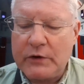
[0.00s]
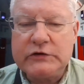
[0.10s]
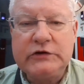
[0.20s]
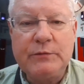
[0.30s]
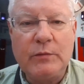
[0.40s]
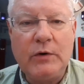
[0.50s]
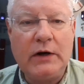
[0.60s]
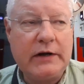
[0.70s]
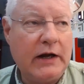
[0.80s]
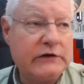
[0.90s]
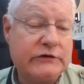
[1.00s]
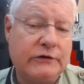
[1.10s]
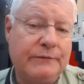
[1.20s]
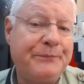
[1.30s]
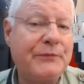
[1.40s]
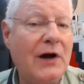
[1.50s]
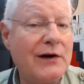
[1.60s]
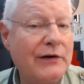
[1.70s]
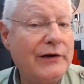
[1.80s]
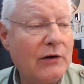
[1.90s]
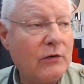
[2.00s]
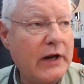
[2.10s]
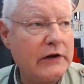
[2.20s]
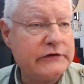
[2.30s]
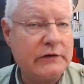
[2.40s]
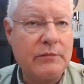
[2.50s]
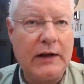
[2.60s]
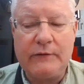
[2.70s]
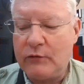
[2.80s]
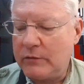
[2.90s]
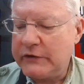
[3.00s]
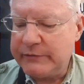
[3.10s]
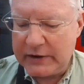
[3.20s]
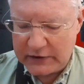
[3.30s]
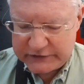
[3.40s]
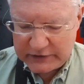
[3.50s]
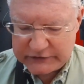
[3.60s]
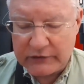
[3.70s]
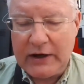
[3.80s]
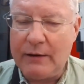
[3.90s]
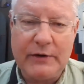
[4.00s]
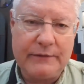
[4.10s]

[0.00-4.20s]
super broadcaster on a narrowcasting platform doesn't make any sense. Okay, I'm